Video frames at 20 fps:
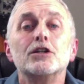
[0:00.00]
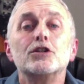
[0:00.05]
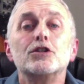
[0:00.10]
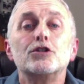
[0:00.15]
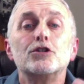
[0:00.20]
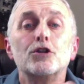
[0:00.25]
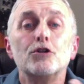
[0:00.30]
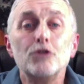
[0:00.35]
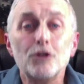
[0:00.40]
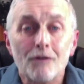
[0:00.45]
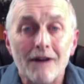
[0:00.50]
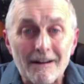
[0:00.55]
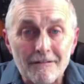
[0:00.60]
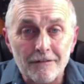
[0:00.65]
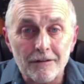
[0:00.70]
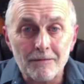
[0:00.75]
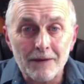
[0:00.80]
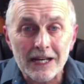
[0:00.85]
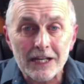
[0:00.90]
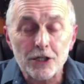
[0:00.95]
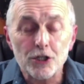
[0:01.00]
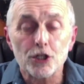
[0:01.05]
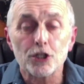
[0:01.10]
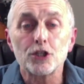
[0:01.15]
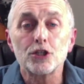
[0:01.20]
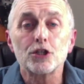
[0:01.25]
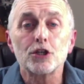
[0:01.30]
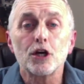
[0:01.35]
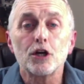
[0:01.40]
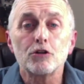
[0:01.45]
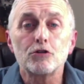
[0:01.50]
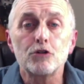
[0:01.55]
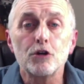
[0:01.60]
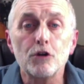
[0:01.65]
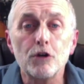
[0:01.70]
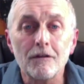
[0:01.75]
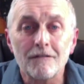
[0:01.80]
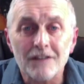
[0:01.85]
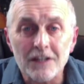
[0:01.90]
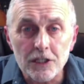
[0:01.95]
do your affirmations, do
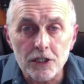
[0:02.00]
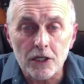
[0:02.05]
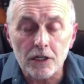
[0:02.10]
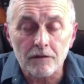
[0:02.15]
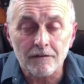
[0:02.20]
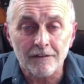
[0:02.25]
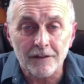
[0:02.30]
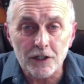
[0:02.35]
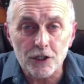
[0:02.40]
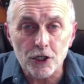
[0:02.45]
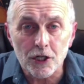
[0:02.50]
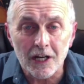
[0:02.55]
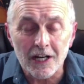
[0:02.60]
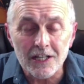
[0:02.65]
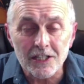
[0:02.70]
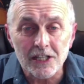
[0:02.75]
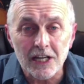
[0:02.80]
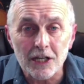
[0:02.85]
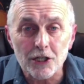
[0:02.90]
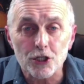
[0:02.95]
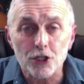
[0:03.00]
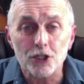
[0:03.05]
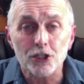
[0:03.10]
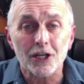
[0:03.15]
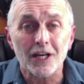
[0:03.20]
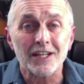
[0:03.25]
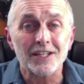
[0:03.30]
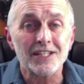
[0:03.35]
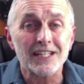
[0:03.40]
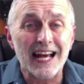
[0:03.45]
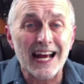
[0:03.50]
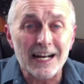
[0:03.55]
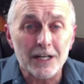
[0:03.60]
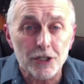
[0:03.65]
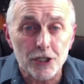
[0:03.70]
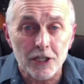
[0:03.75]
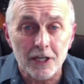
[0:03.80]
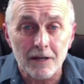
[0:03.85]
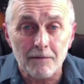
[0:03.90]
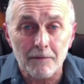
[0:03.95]
your visualizations, attach
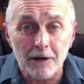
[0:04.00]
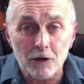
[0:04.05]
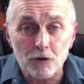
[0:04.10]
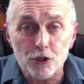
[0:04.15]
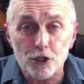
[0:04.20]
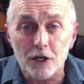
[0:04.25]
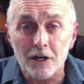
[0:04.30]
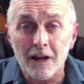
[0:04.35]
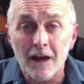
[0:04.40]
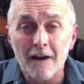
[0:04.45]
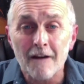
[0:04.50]
the emotion,